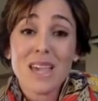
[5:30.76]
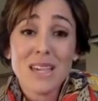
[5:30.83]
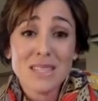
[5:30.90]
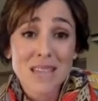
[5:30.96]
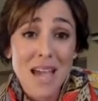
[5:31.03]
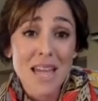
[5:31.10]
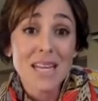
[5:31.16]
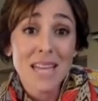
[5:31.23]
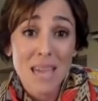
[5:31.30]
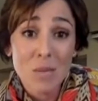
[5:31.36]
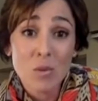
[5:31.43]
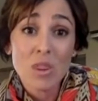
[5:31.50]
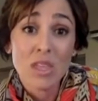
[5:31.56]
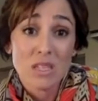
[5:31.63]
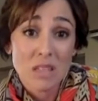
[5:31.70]
And Titan
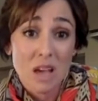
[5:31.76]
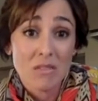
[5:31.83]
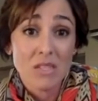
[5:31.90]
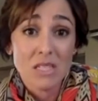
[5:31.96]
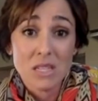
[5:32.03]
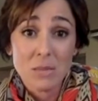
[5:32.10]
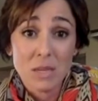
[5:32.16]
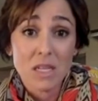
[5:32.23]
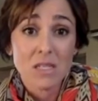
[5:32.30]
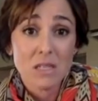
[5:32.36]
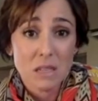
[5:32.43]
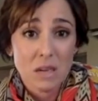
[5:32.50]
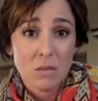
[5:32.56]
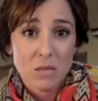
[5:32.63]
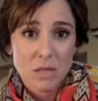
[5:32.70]
came with us, obviously, because
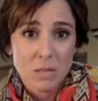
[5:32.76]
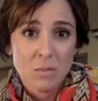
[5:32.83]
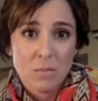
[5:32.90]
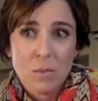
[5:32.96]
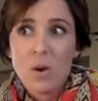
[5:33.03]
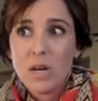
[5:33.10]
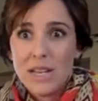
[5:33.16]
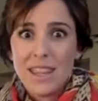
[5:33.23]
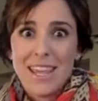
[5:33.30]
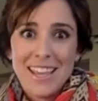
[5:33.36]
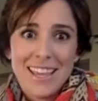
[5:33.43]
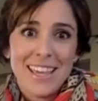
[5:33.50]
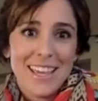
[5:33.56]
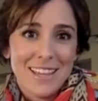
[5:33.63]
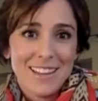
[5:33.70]
it was important that
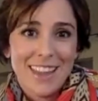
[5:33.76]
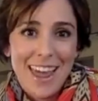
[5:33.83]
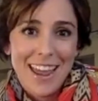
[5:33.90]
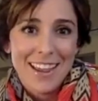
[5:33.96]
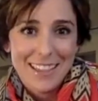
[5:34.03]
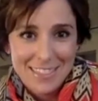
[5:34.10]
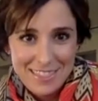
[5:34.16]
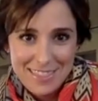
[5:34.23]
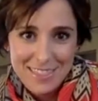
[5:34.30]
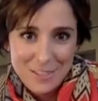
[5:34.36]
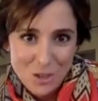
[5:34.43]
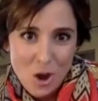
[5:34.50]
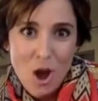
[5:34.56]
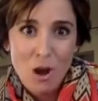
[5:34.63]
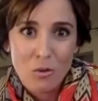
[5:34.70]
he liked the
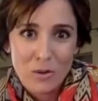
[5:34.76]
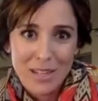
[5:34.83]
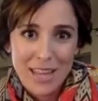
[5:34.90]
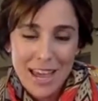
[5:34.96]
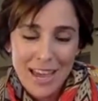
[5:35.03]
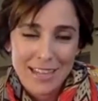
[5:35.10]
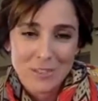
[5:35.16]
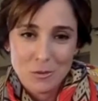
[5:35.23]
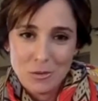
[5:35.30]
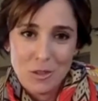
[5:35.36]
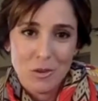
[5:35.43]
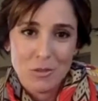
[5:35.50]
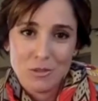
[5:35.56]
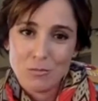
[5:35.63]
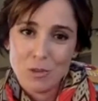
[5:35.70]
dog we liked or
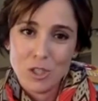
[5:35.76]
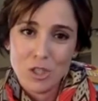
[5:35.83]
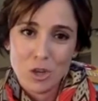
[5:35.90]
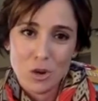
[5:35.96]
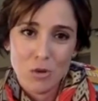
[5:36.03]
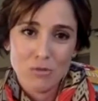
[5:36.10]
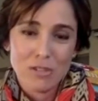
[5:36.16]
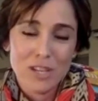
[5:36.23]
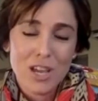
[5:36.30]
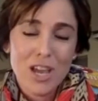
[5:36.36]
that we chose.